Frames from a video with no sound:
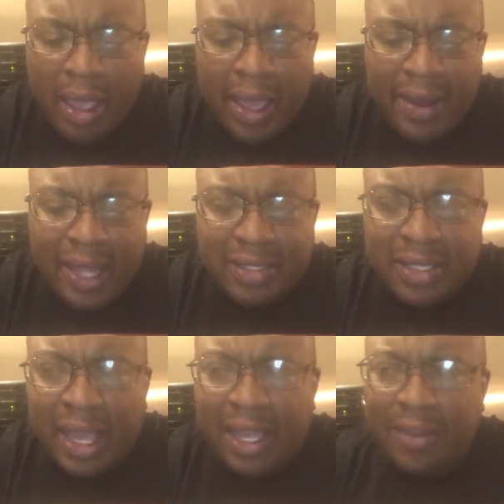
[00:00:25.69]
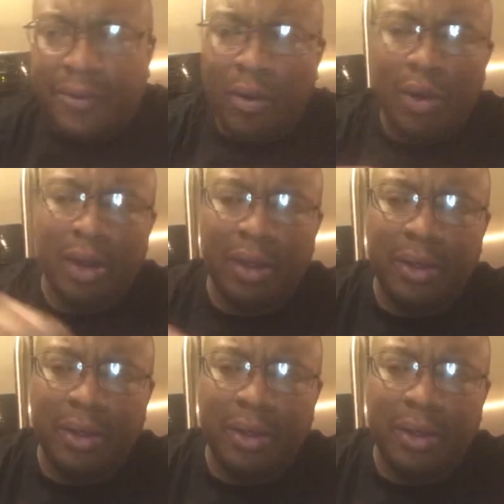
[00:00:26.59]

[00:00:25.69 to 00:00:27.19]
And that stands for